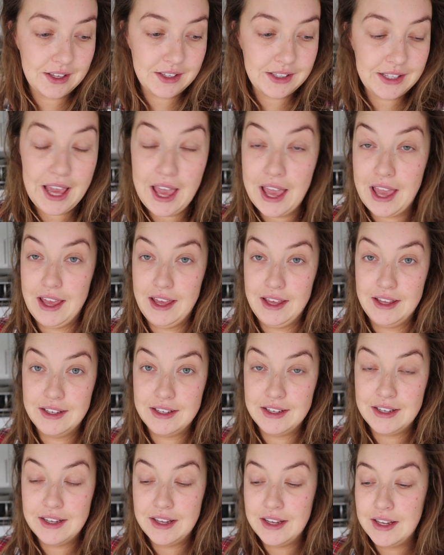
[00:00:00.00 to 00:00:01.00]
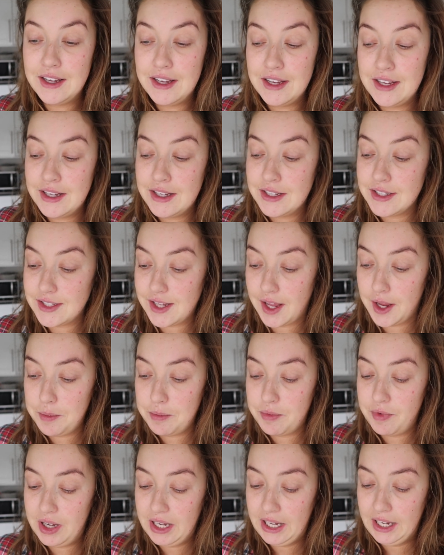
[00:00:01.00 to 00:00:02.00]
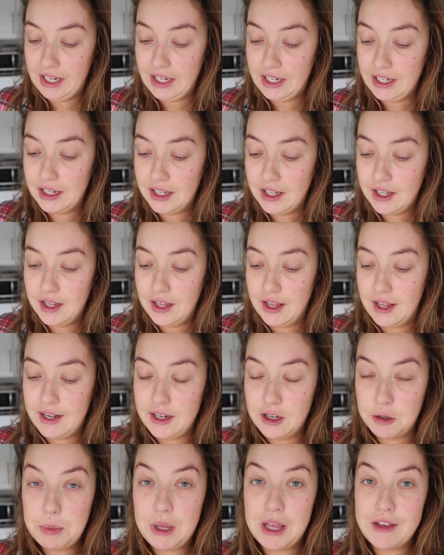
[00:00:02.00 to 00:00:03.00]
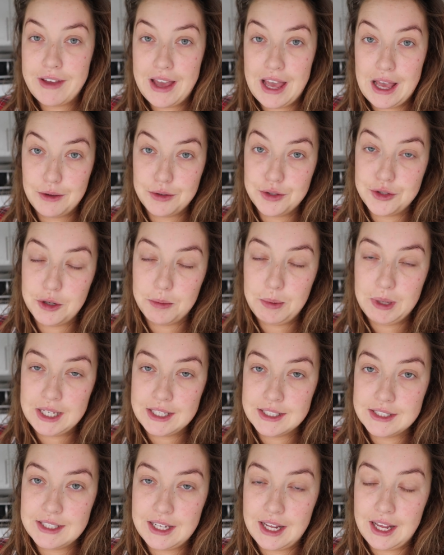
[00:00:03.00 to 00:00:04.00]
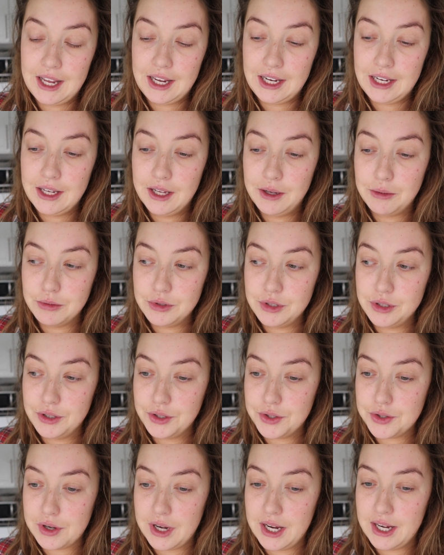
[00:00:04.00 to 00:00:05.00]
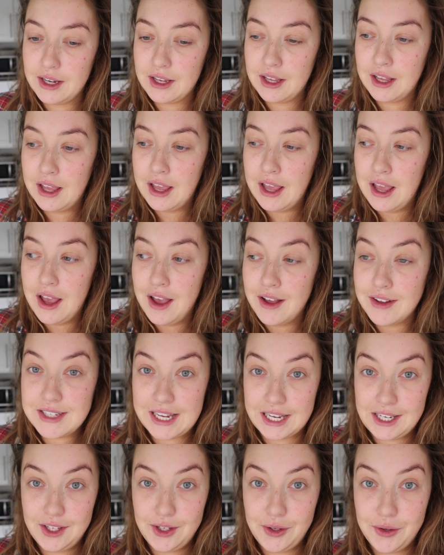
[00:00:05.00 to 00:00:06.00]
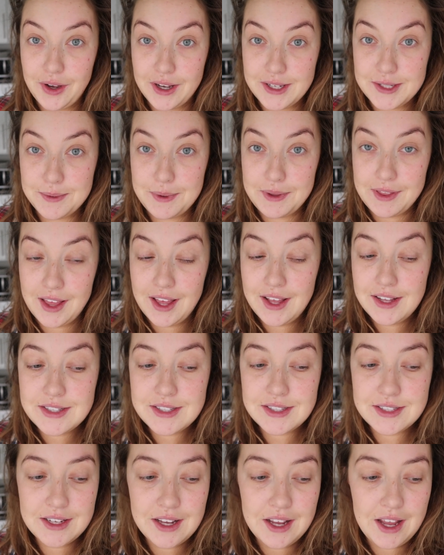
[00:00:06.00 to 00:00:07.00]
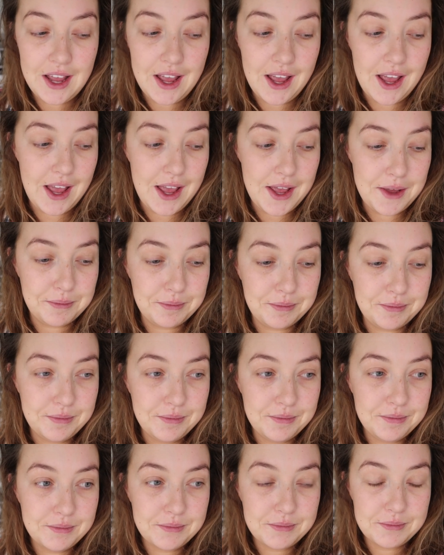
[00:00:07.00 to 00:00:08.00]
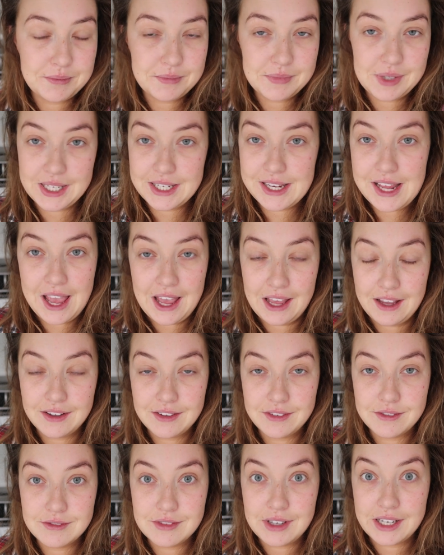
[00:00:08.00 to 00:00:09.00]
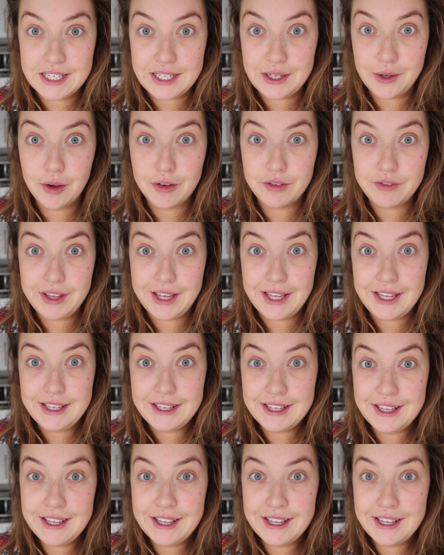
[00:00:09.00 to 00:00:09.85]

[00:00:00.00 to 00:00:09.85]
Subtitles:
yeah, so hopefully a little bit of house shopping today will do the trick. Take you guys with us. And yeah, I need coffee.